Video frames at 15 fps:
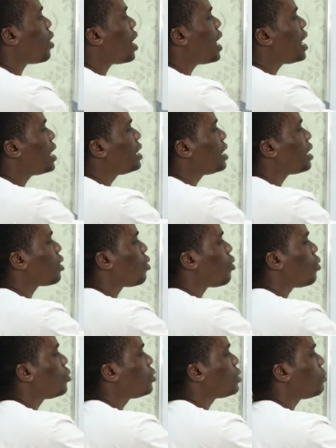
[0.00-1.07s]
Why are they
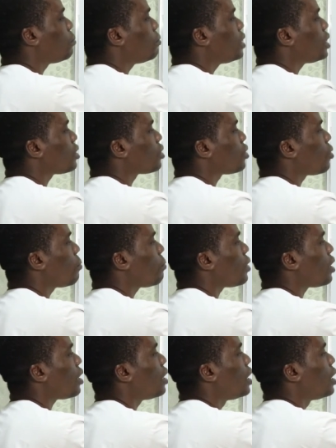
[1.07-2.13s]
called the mixed
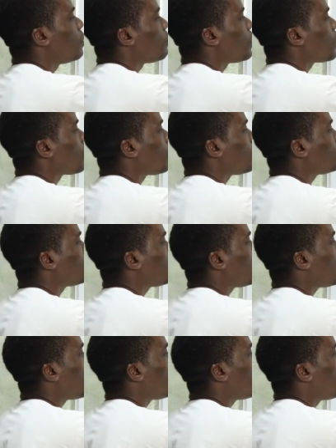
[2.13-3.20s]
number? Because
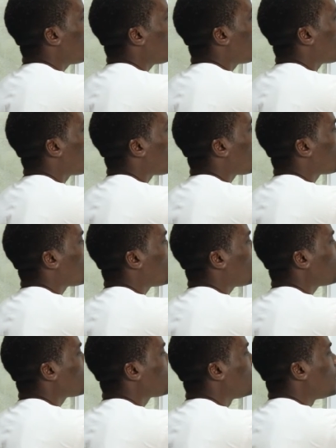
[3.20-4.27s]
they are made up of
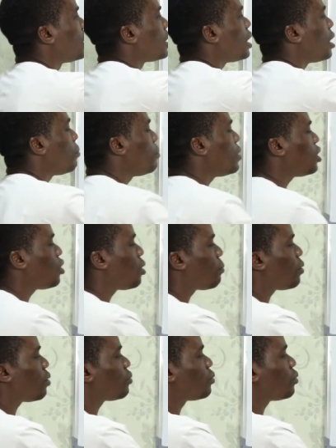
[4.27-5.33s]
what? They are made
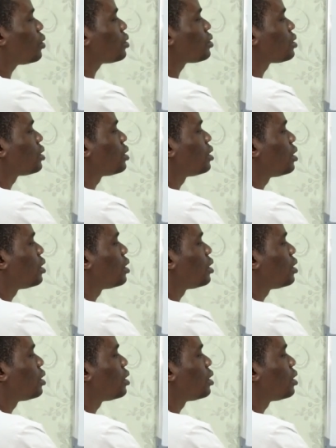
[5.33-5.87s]
up of what?